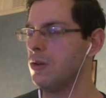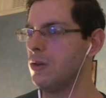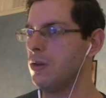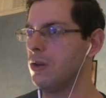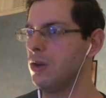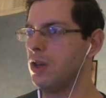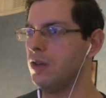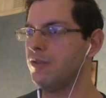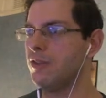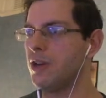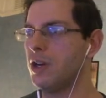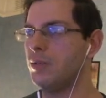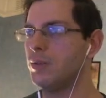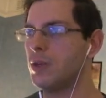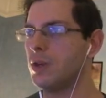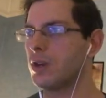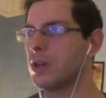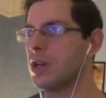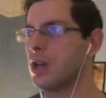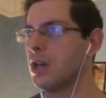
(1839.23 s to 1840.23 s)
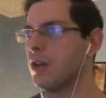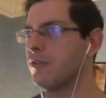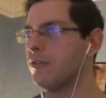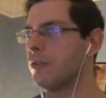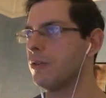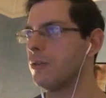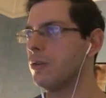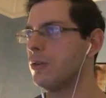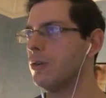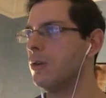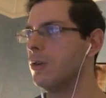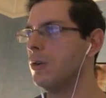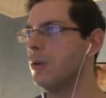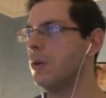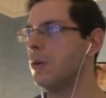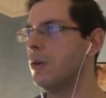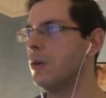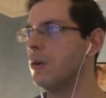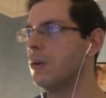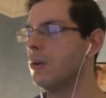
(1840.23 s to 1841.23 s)
if I'm not careful.
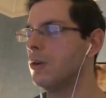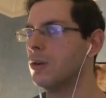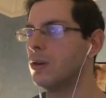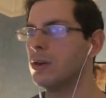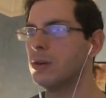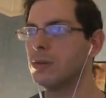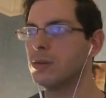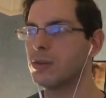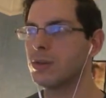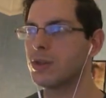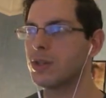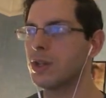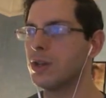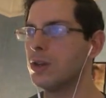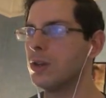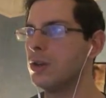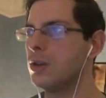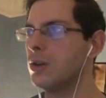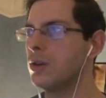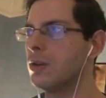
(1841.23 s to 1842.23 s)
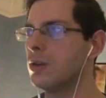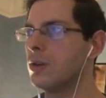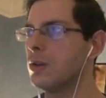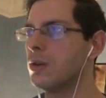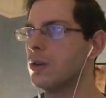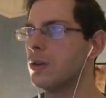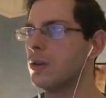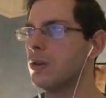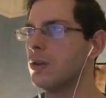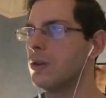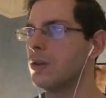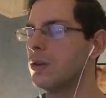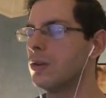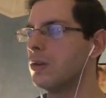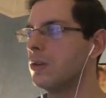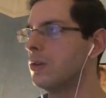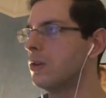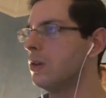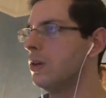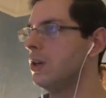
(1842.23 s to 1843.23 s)
I'm also...
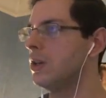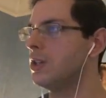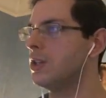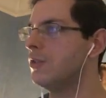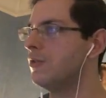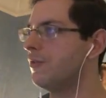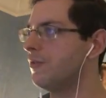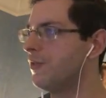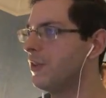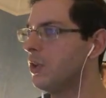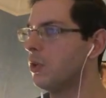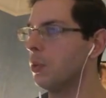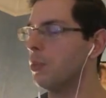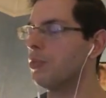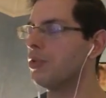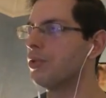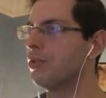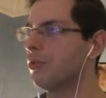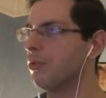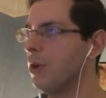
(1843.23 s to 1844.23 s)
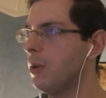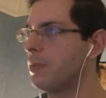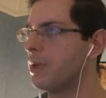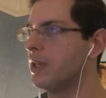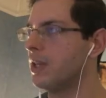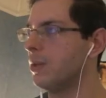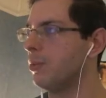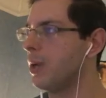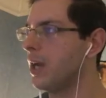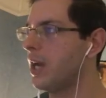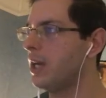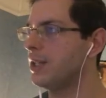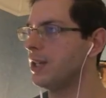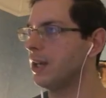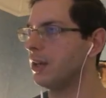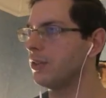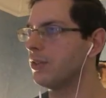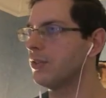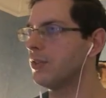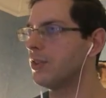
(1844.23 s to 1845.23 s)
Oh, do you feel properly
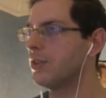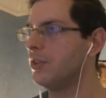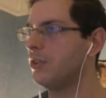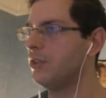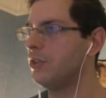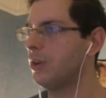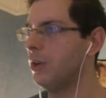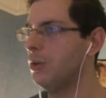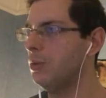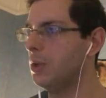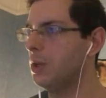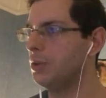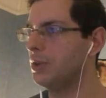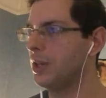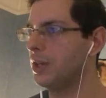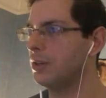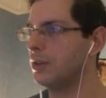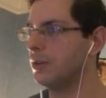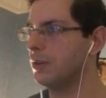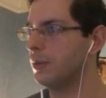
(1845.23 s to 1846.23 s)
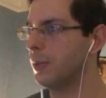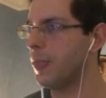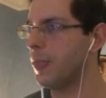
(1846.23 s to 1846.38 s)
panicked? This is so well done.